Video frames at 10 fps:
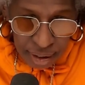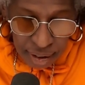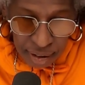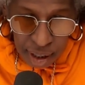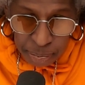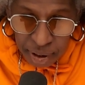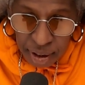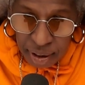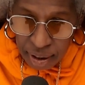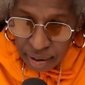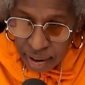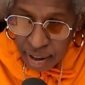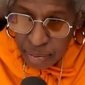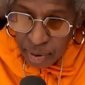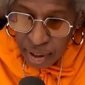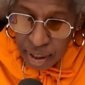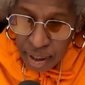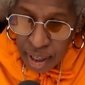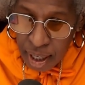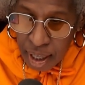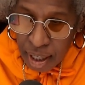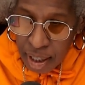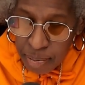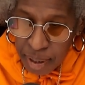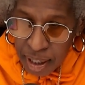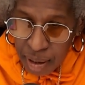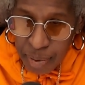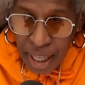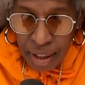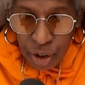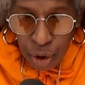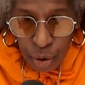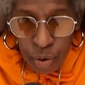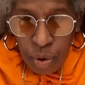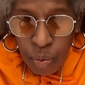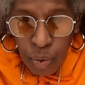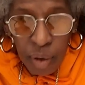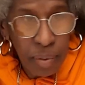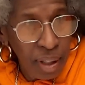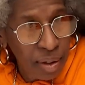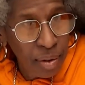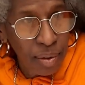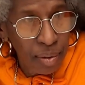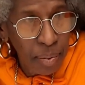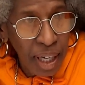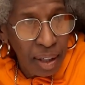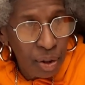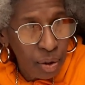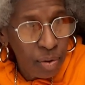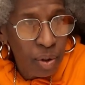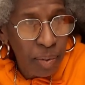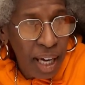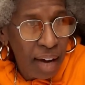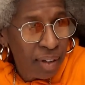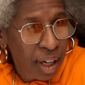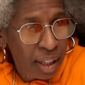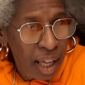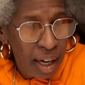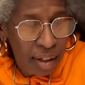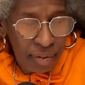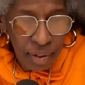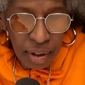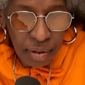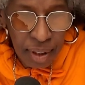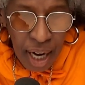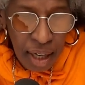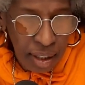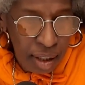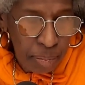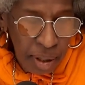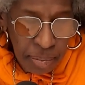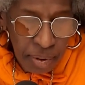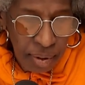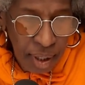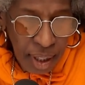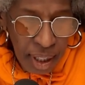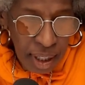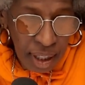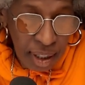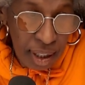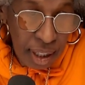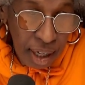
know I put this shirt on this morning is because we got to choose what we do. We got to choose who we have in our life. You know, toxic people in our life.